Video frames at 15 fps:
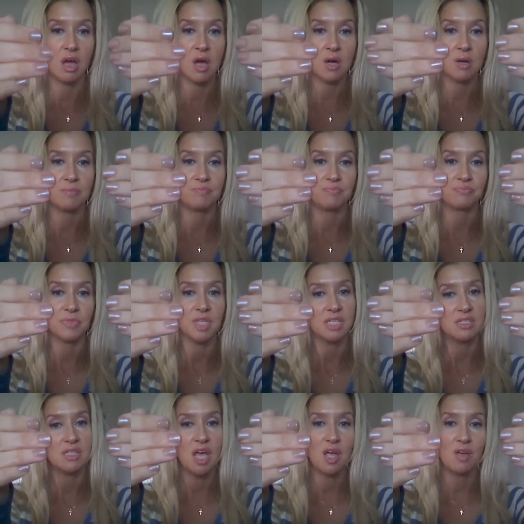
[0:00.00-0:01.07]
Um,
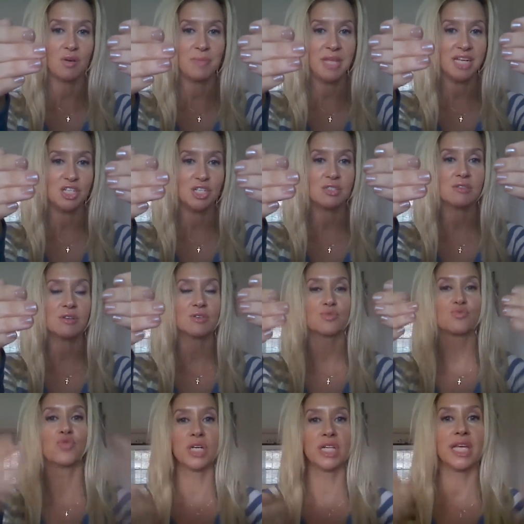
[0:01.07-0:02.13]
so, I mean, it just
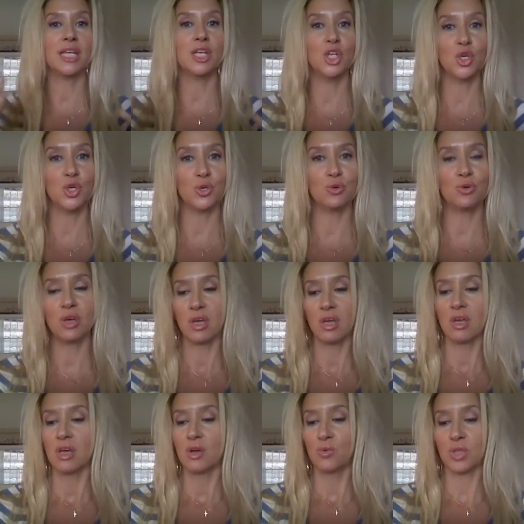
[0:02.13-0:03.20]
looks really nude
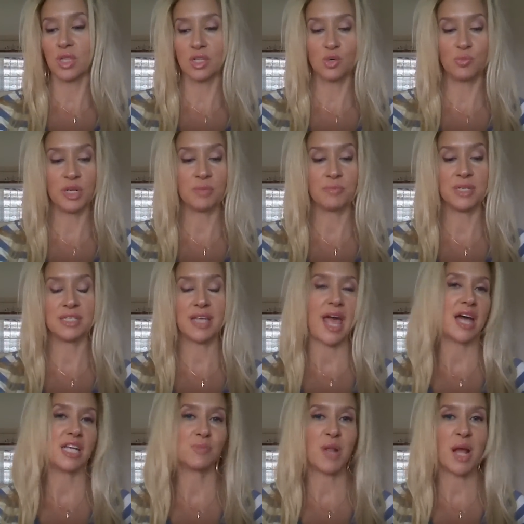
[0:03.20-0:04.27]
with a little bit of
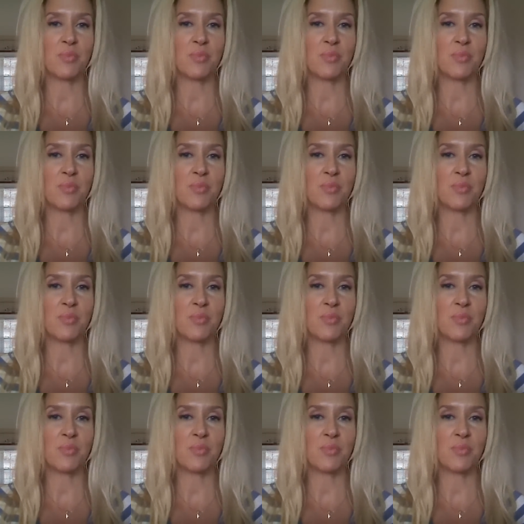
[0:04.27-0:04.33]
pizzazz,